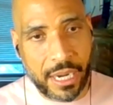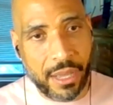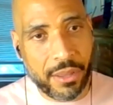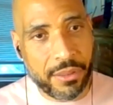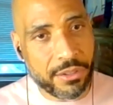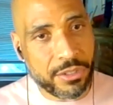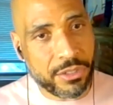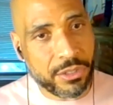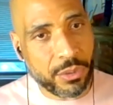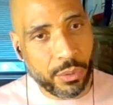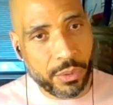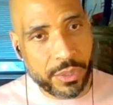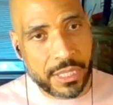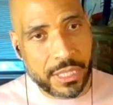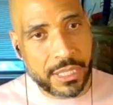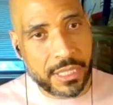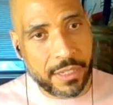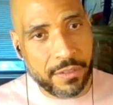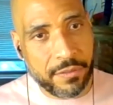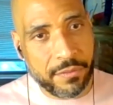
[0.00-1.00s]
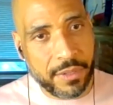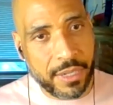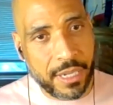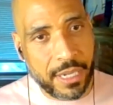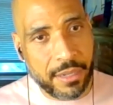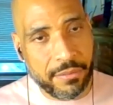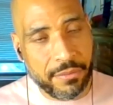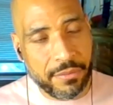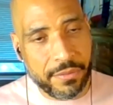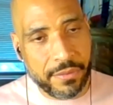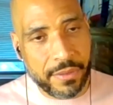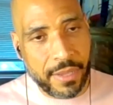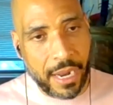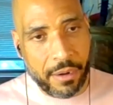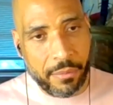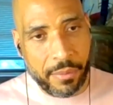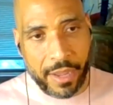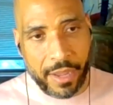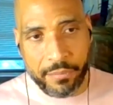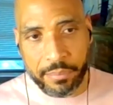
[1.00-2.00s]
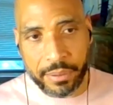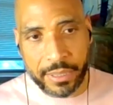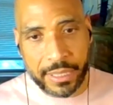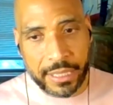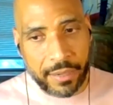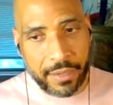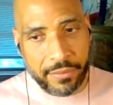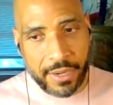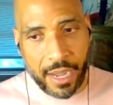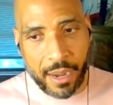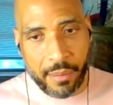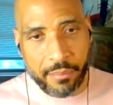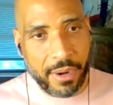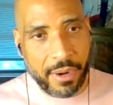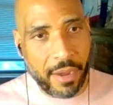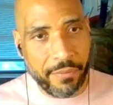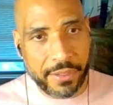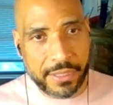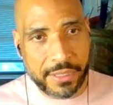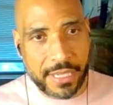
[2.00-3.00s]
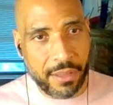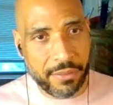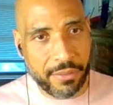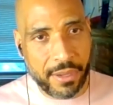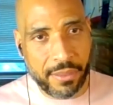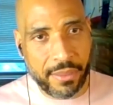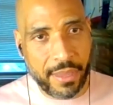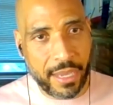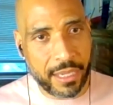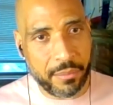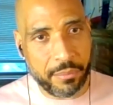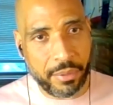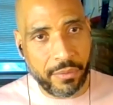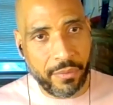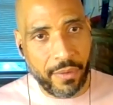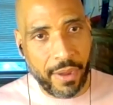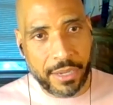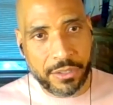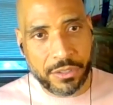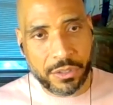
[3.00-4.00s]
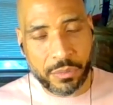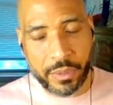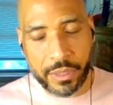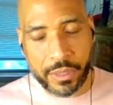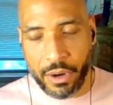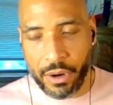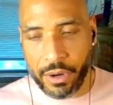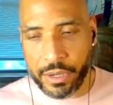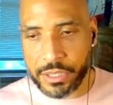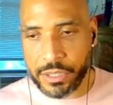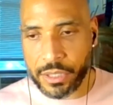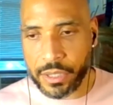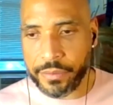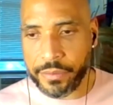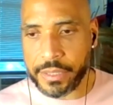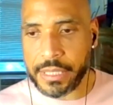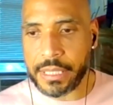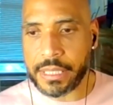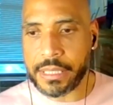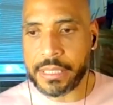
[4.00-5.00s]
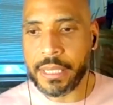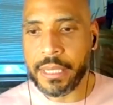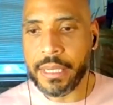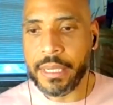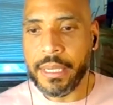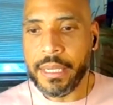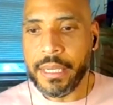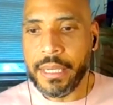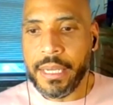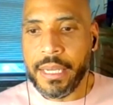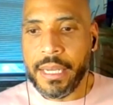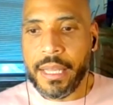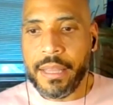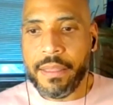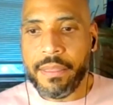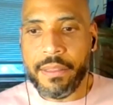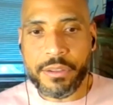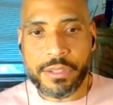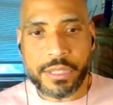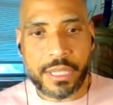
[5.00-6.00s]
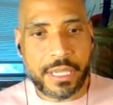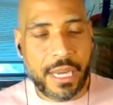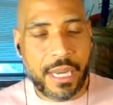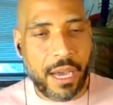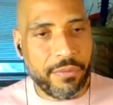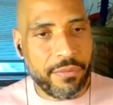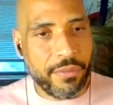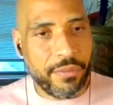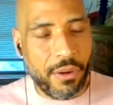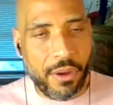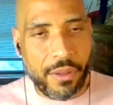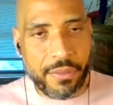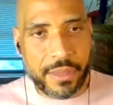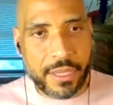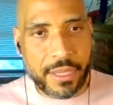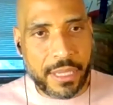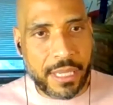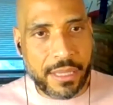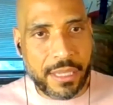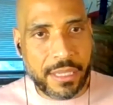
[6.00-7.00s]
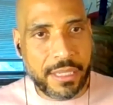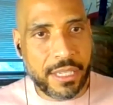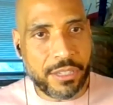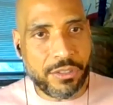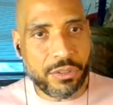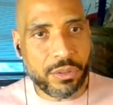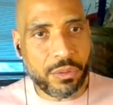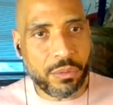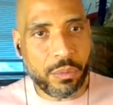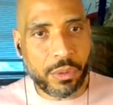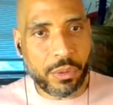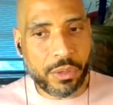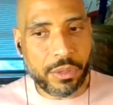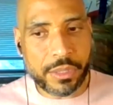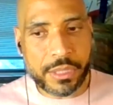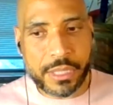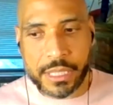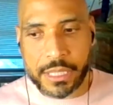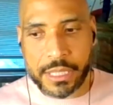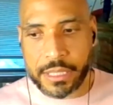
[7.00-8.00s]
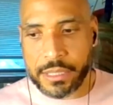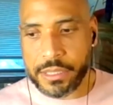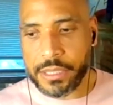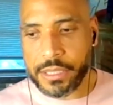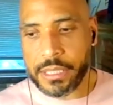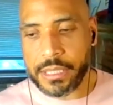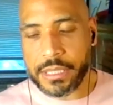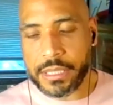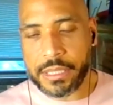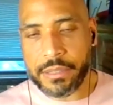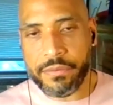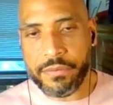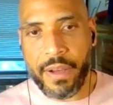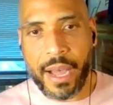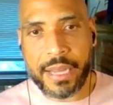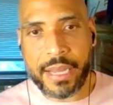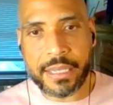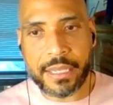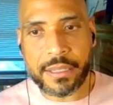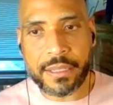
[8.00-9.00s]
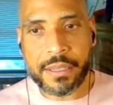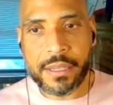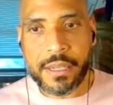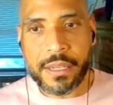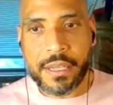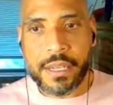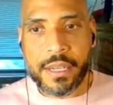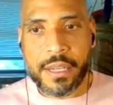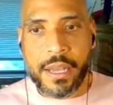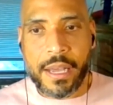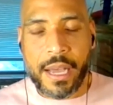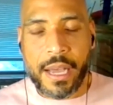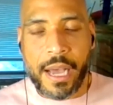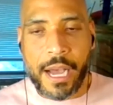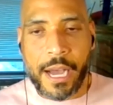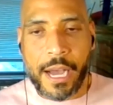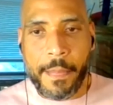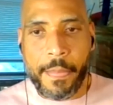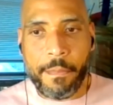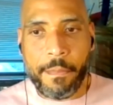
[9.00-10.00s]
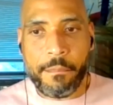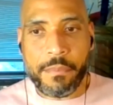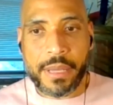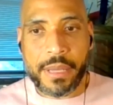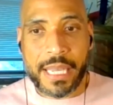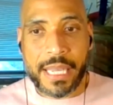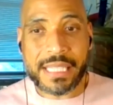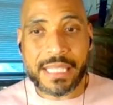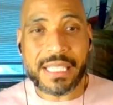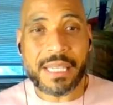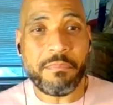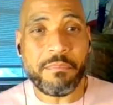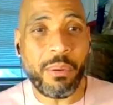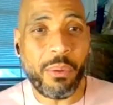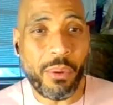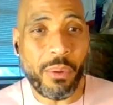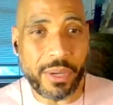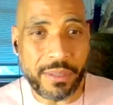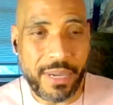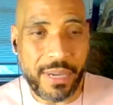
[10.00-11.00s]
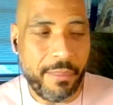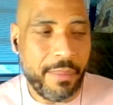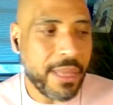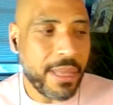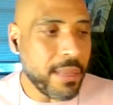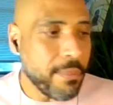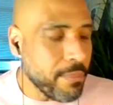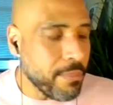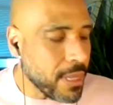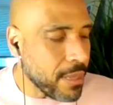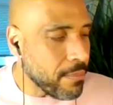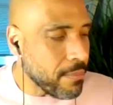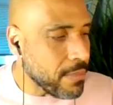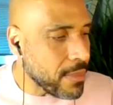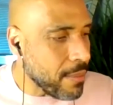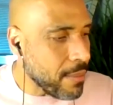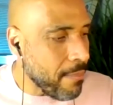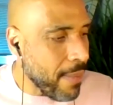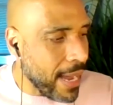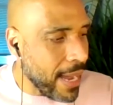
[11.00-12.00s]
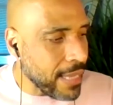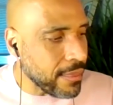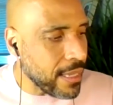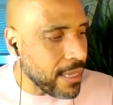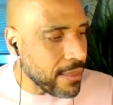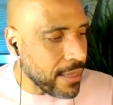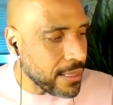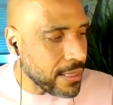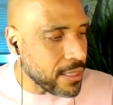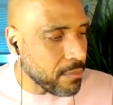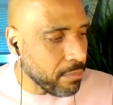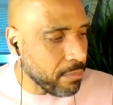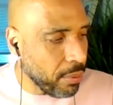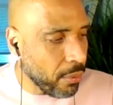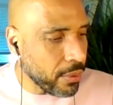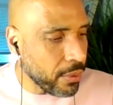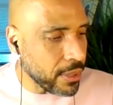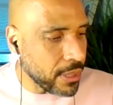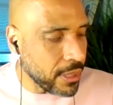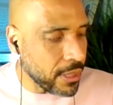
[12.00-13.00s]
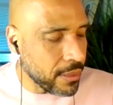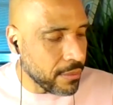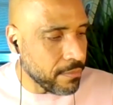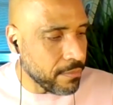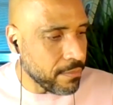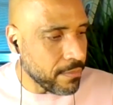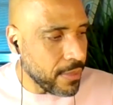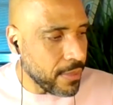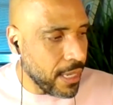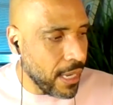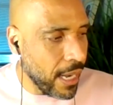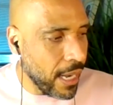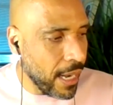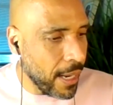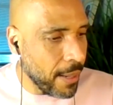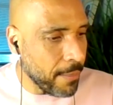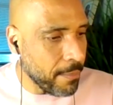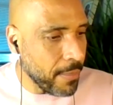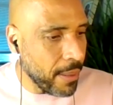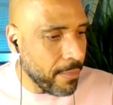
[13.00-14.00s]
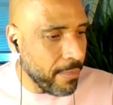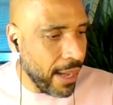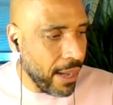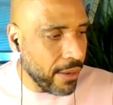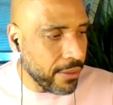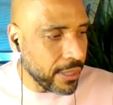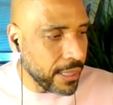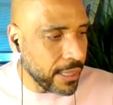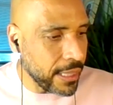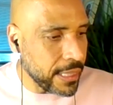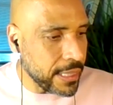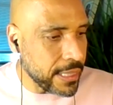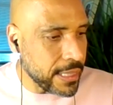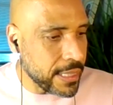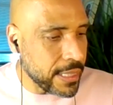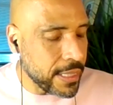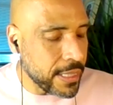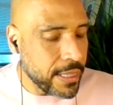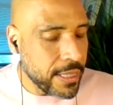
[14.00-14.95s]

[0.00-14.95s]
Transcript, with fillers: other sources of, of uh, we have plenty of nonprofits out there that can provide you with art services there's enough on the, in the digital world to, to, to find it. Um, it's important. I mean, the, the, the main thing that's important um, about it is